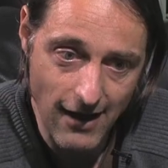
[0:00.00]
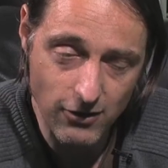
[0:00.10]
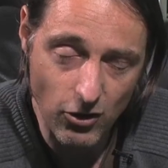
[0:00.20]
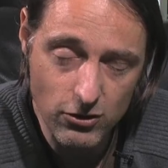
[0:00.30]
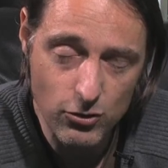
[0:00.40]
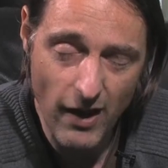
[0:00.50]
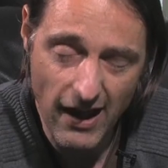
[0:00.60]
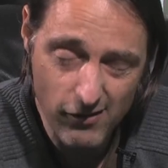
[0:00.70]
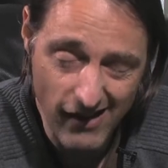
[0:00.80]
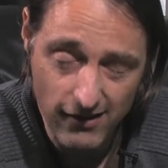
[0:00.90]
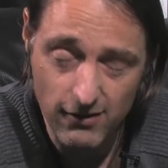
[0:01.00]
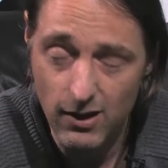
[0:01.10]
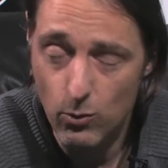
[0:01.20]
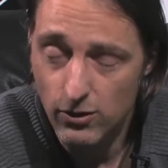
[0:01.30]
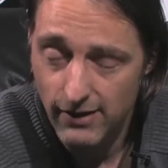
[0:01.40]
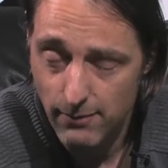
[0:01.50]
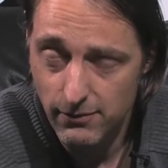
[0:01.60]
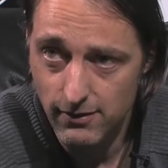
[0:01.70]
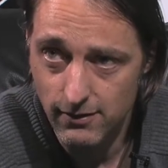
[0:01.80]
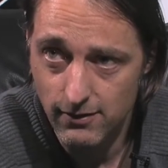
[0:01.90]
I don't know exactly what
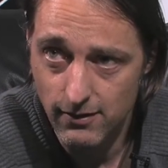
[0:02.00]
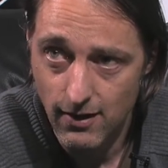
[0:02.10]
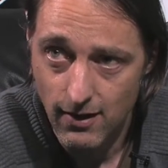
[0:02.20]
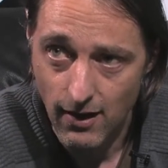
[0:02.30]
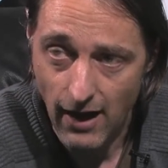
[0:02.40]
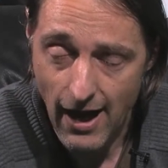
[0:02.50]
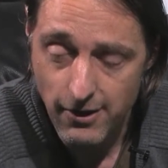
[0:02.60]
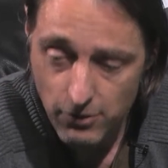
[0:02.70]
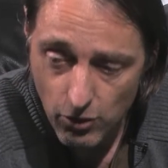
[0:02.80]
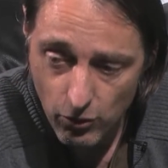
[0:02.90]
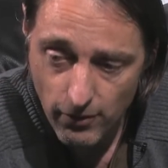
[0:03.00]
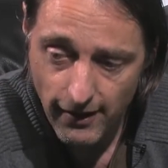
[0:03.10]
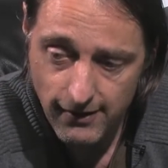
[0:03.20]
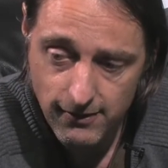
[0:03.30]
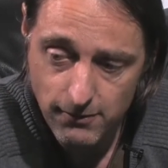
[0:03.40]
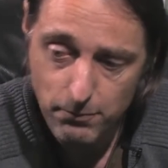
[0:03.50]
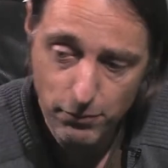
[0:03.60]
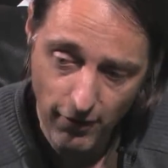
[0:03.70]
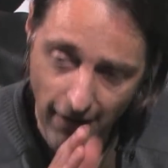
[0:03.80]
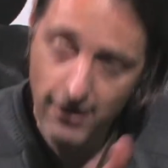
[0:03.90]
happened. I know that
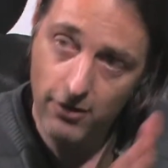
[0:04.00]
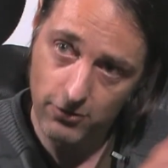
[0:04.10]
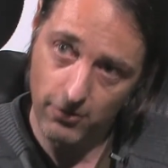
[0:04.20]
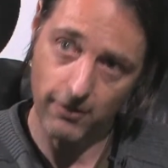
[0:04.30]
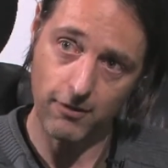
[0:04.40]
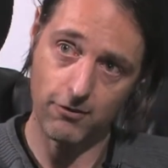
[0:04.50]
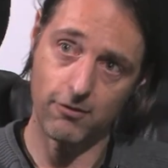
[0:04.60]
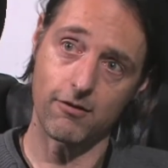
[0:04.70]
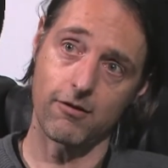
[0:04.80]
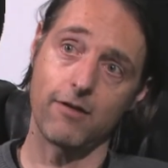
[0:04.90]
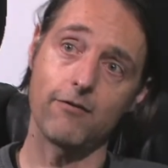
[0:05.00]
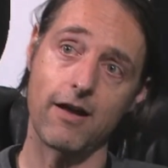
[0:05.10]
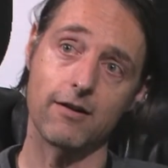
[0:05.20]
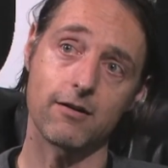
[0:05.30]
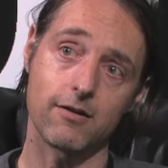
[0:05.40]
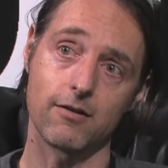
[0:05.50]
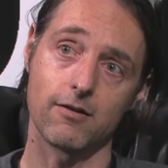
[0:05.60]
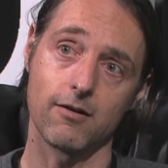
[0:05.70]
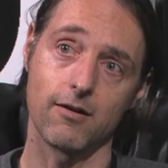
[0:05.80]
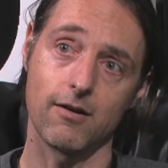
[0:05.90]
prior to this event,
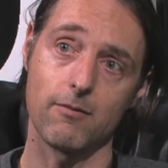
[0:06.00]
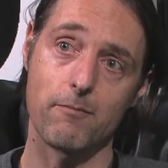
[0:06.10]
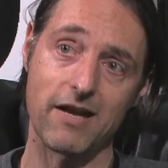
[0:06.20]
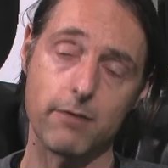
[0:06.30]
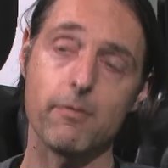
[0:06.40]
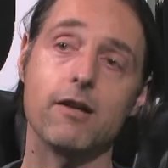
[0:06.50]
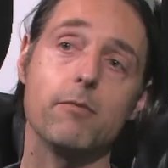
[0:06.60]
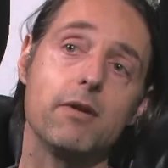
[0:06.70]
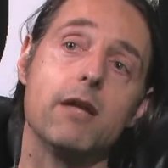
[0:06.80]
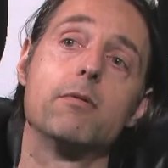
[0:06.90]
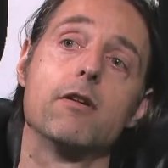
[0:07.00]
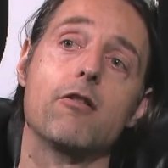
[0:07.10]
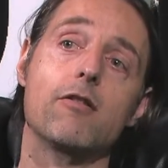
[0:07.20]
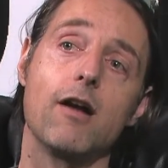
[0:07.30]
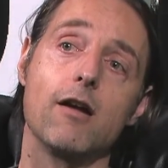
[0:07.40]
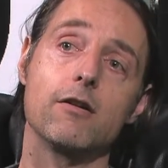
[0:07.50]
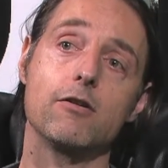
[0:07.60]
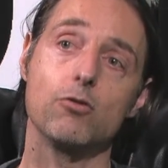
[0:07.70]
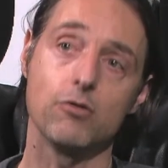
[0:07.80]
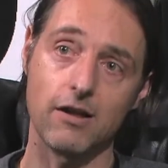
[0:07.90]
many people
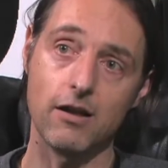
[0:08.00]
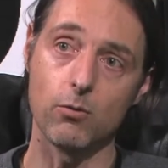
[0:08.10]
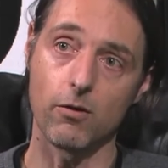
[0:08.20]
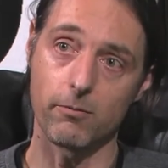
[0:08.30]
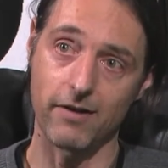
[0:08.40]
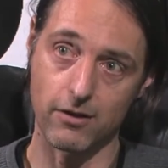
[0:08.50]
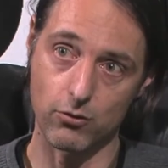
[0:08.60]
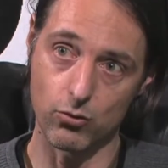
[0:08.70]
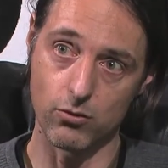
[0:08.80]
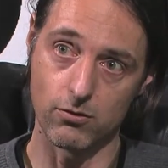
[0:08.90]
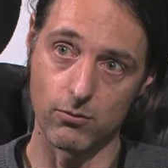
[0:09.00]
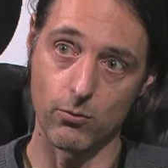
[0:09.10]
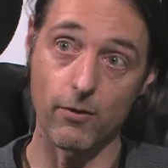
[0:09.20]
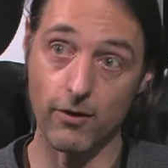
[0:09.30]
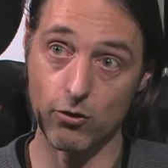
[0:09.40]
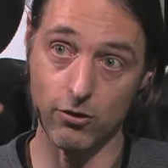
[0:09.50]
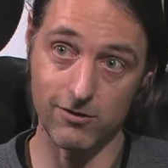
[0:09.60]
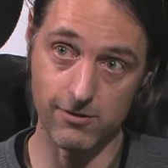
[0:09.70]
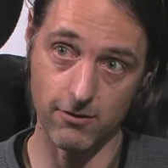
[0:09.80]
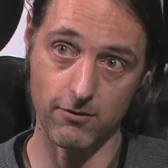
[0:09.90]
started to deal with black goo, with their
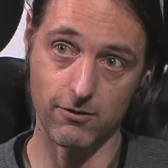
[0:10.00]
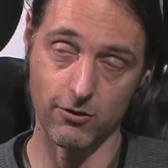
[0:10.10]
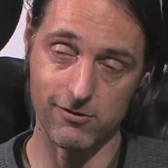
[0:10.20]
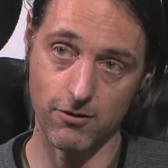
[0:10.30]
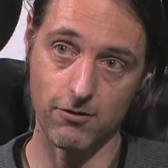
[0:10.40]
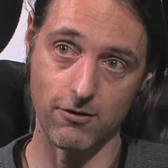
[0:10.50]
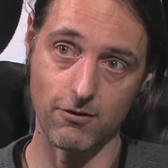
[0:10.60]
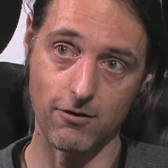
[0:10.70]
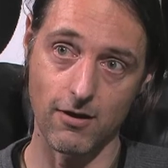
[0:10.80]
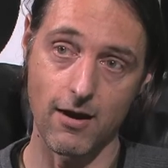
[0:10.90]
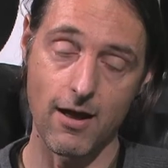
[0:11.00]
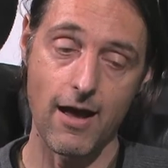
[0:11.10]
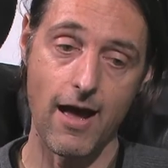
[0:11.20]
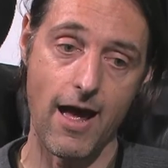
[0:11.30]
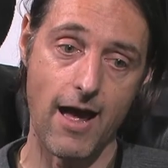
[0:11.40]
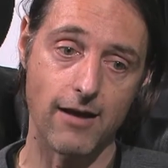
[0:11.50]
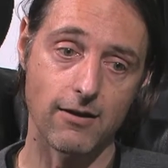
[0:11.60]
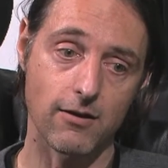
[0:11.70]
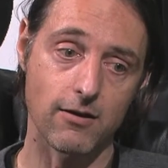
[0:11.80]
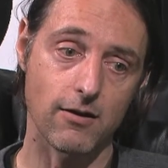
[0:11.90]
consciousness.
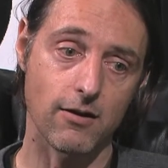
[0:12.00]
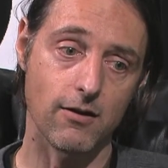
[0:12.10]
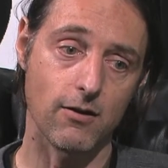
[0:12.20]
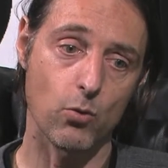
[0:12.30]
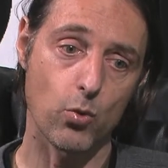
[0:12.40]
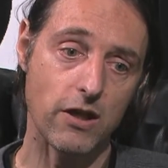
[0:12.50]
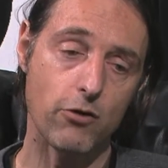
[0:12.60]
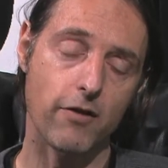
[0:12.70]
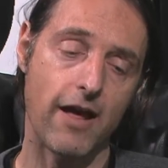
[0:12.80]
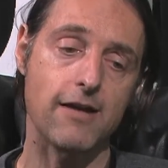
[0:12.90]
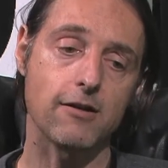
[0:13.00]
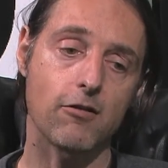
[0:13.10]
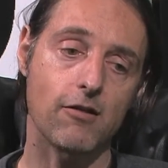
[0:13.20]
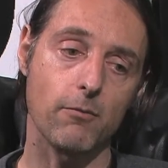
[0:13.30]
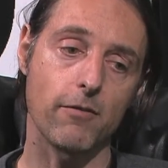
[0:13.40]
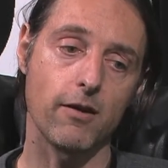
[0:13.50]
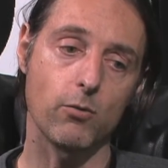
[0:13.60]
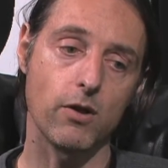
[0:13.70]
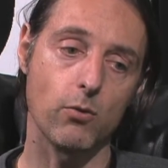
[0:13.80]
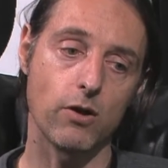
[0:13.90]
And we created
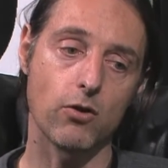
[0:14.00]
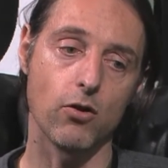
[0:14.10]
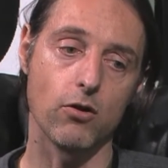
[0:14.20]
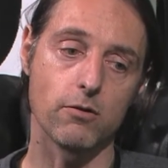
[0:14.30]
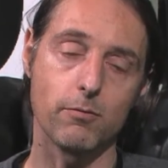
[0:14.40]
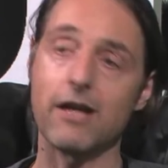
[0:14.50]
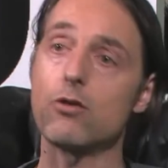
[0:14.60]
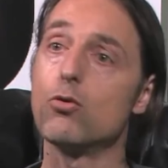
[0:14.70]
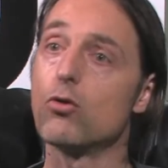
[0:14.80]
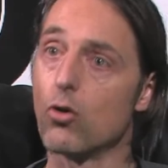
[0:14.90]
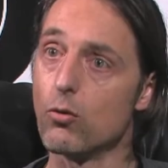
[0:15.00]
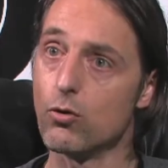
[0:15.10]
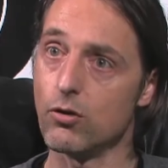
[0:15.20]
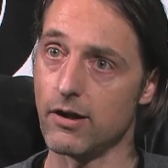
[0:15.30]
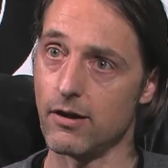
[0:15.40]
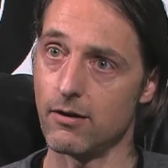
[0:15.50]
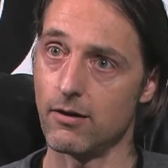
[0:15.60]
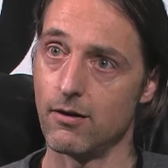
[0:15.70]
something we called black goo globally,